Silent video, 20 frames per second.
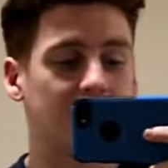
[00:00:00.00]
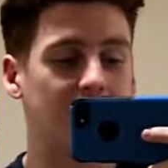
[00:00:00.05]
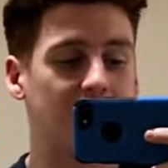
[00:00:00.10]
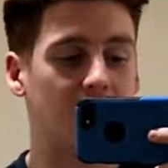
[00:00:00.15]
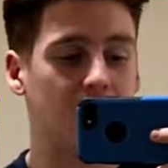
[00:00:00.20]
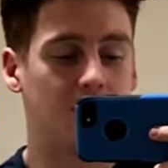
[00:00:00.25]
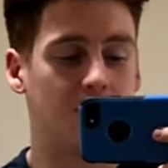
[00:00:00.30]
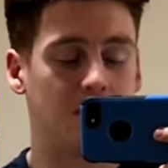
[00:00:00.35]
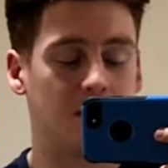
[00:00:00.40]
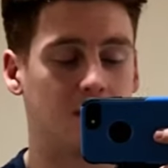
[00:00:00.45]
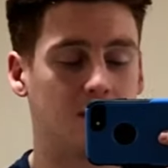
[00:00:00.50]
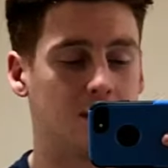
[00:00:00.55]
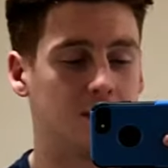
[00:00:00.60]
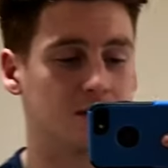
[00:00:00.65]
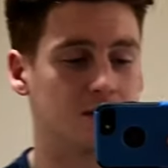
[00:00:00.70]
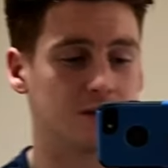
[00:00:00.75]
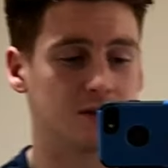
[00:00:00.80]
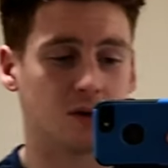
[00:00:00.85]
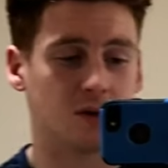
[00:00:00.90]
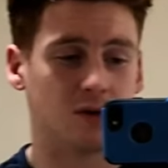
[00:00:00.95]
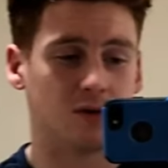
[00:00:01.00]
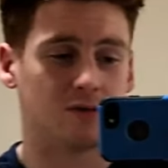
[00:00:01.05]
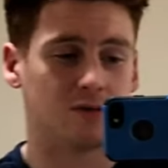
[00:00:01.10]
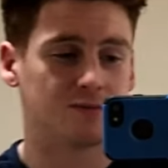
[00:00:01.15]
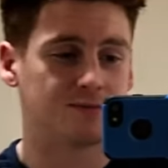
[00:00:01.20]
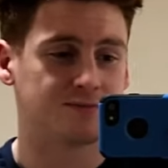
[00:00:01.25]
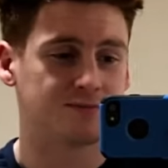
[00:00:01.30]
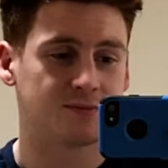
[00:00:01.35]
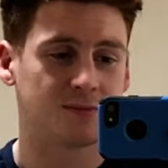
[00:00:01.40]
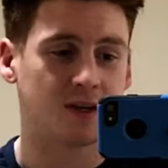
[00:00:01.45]
killing me. So,
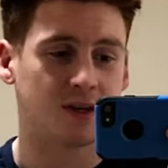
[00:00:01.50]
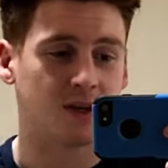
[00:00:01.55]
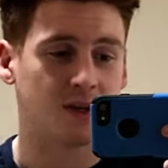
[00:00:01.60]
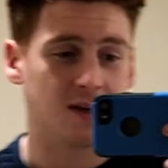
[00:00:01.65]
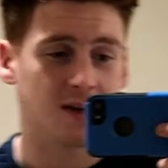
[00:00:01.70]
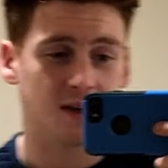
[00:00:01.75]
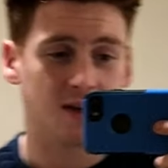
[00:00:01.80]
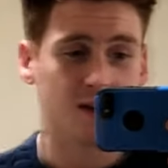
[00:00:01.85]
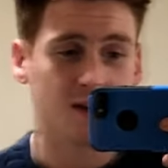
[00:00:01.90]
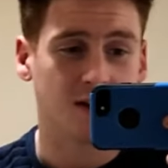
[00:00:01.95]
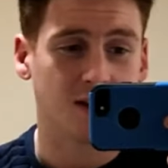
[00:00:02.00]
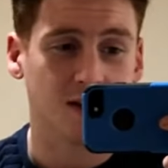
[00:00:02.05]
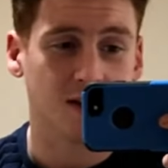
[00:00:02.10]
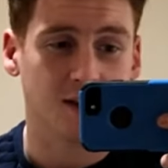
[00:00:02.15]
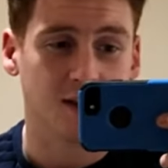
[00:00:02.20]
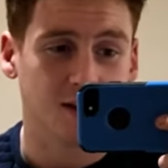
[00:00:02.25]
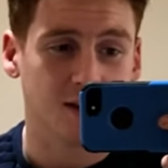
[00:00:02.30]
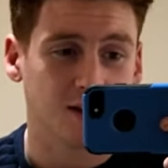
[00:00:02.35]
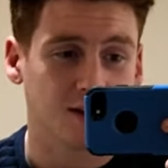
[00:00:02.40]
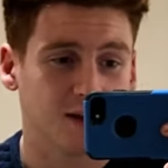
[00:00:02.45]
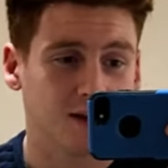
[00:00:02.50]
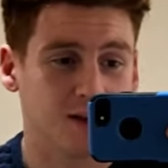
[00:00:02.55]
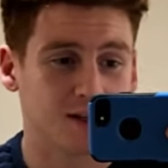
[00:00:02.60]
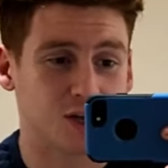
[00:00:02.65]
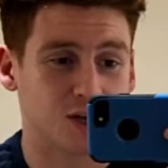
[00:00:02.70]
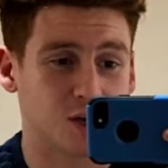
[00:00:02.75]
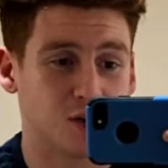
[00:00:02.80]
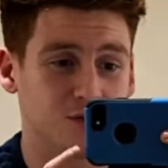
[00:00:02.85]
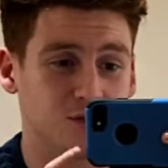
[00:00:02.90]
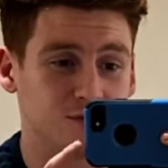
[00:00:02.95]

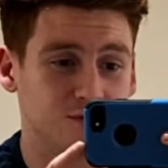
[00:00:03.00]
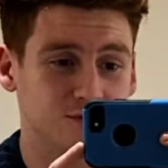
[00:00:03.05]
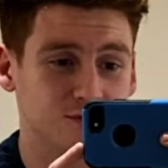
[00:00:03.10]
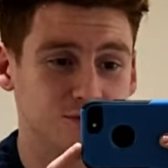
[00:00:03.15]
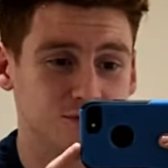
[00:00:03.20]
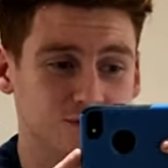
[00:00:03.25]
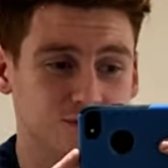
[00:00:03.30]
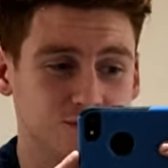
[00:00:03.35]
let's go.